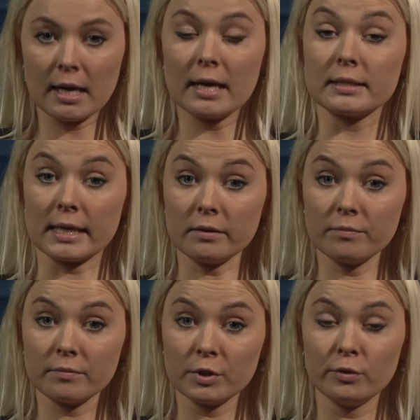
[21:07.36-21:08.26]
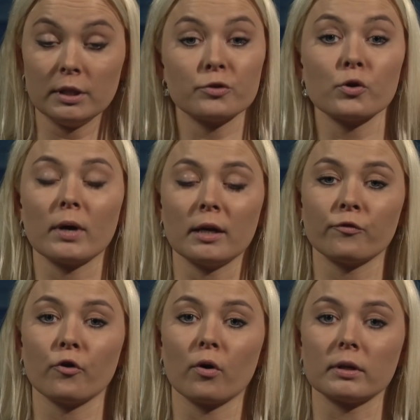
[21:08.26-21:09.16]
Then you need to wait
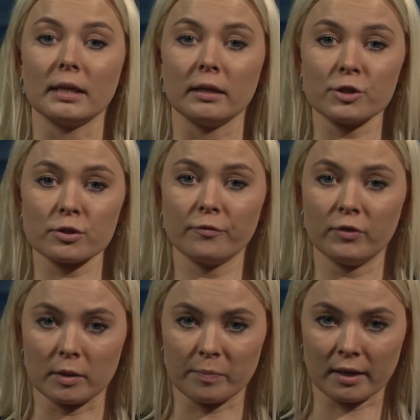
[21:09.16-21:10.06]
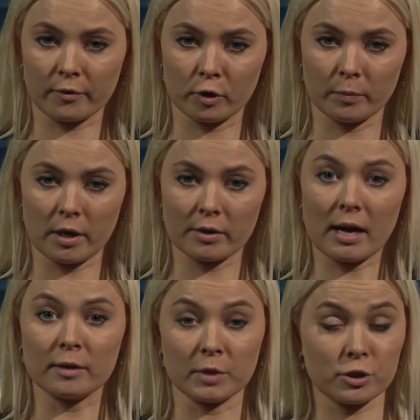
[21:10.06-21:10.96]
for the initial feedback from our
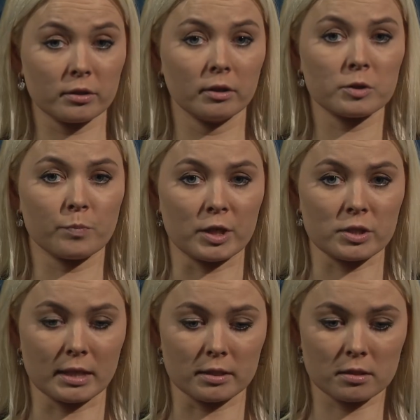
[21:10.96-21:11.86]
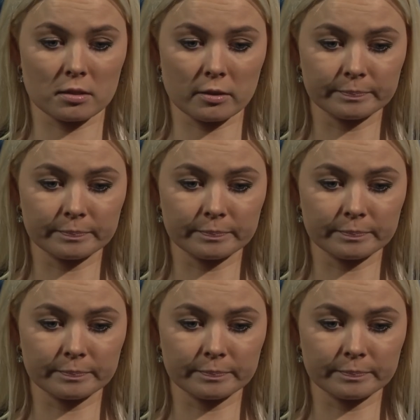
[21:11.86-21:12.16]
admission specialists.